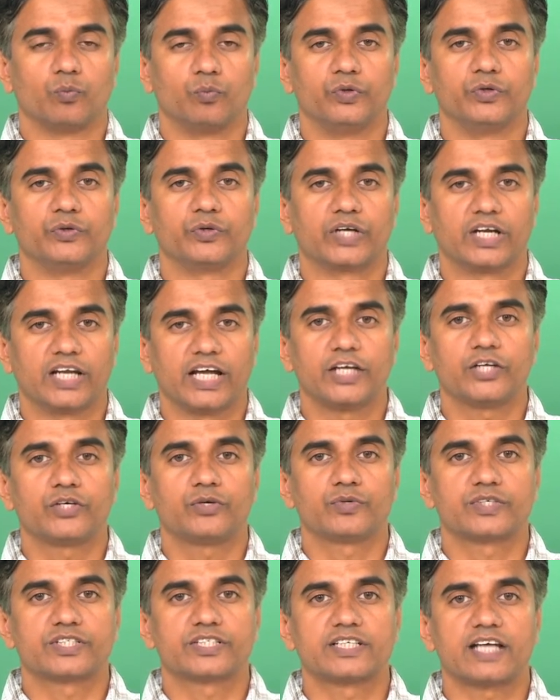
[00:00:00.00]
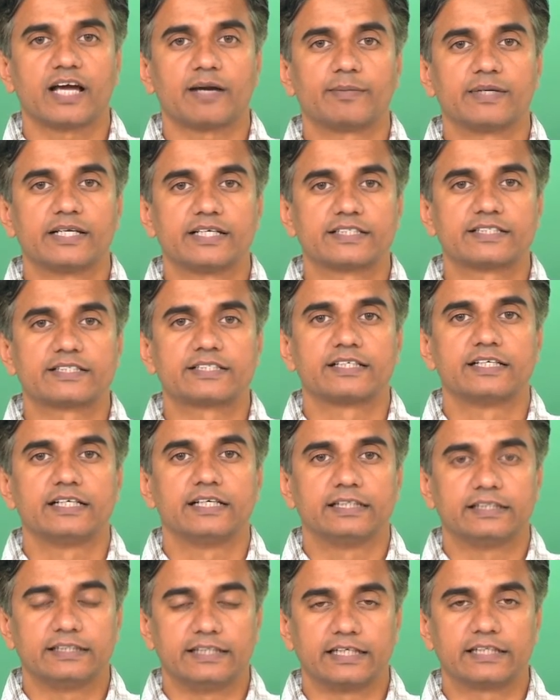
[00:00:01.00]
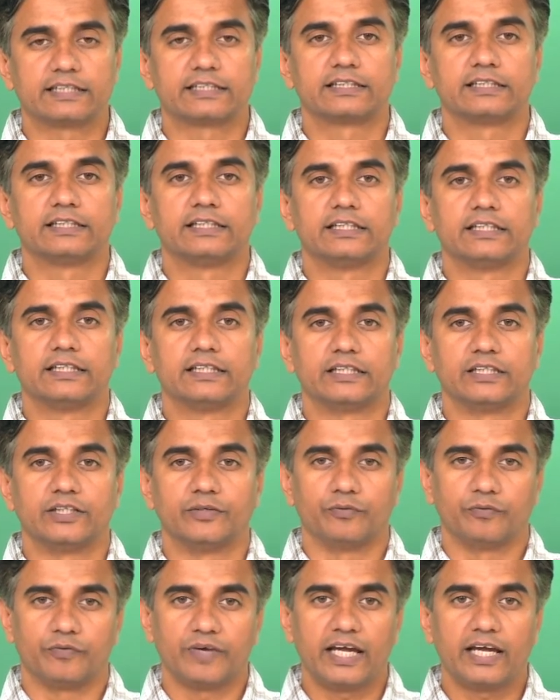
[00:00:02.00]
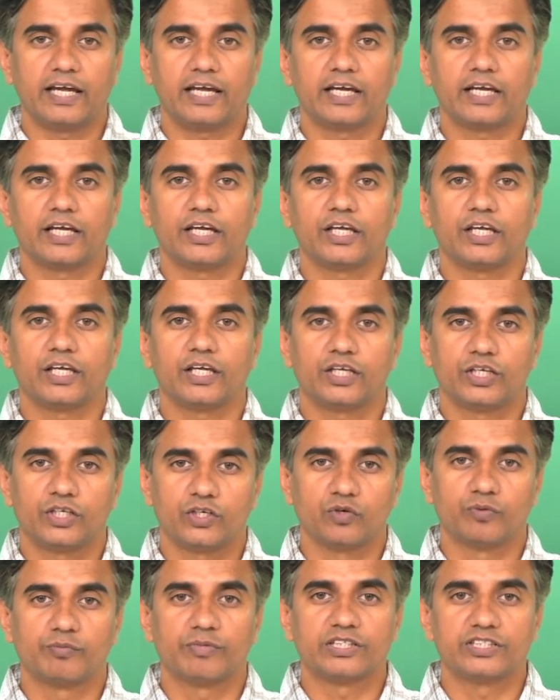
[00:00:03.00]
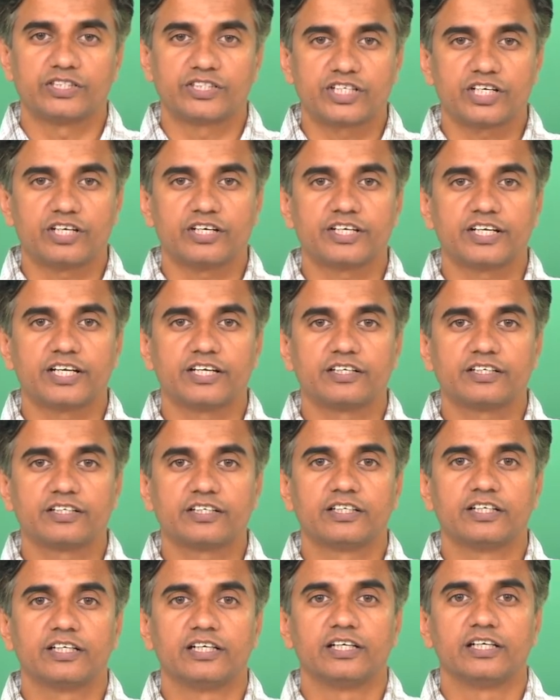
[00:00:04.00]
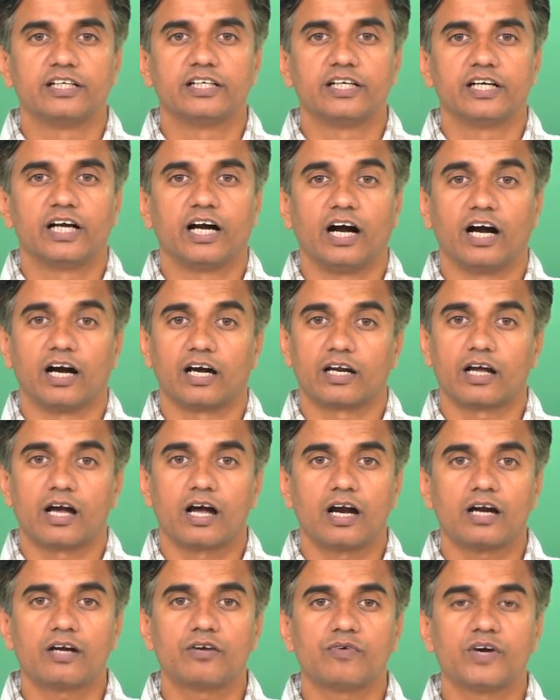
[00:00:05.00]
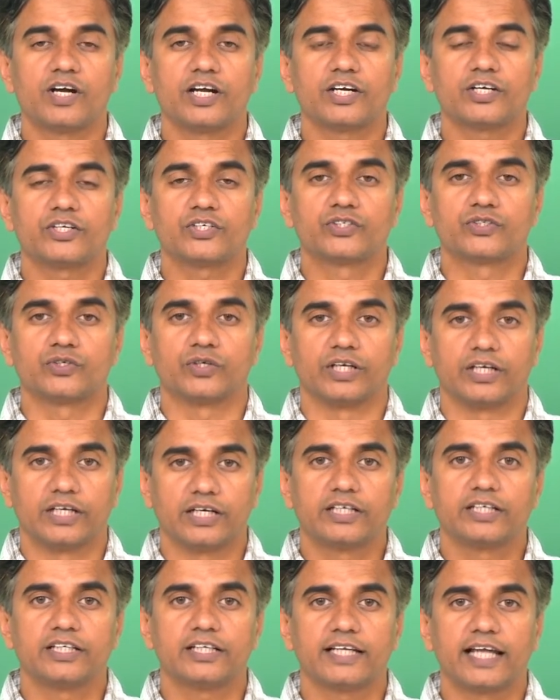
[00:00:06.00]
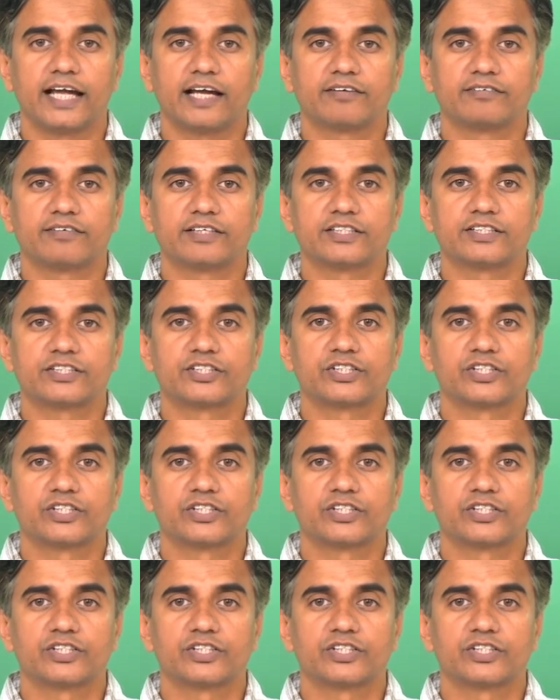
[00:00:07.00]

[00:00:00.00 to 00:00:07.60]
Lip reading: we would like to establish that the way human children are hardwired to learn a language